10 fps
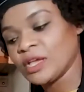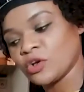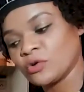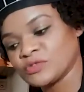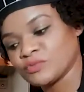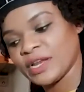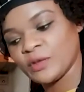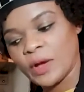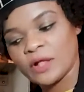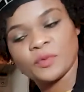Goes
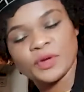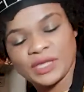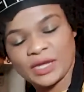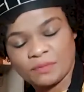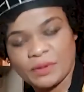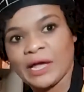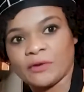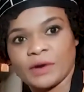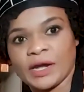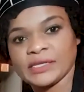really well with the
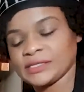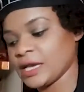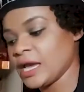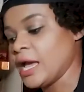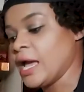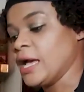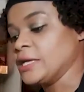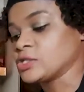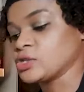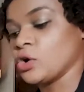pilau rice.
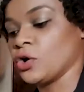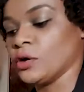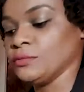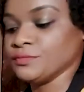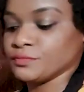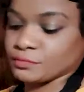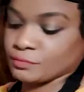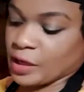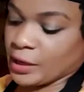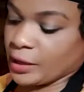So
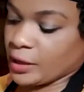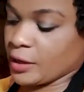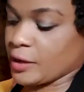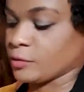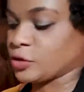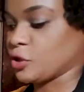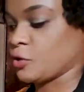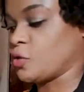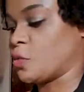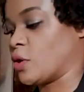I'll show
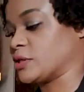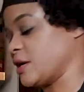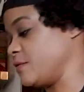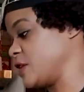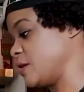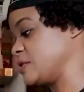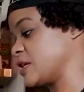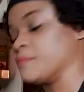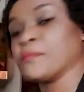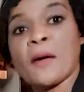you what I've done,
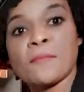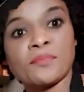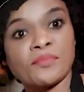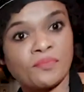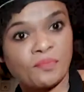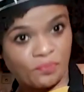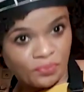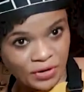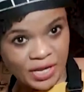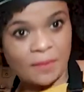some
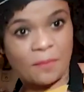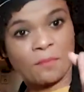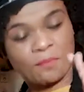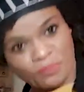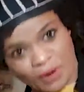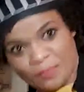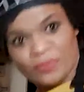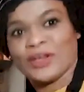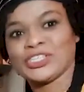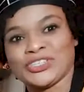
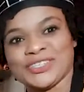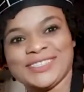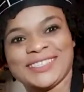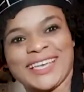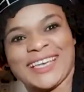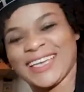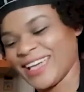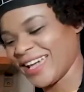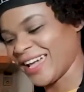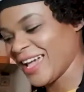preparations.
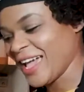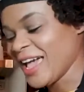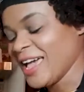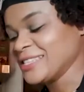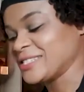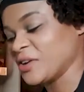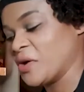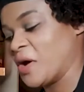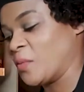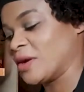
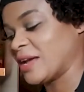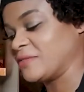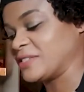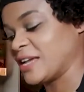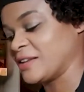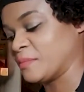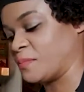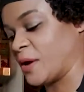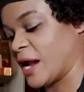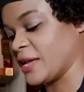So what I've done
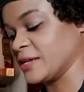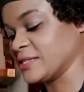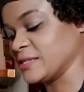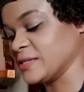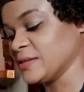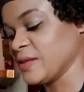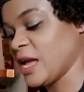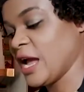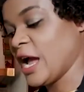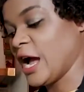prior to,
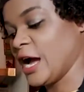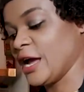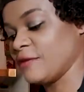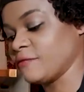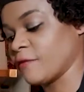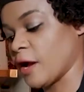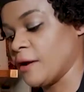I have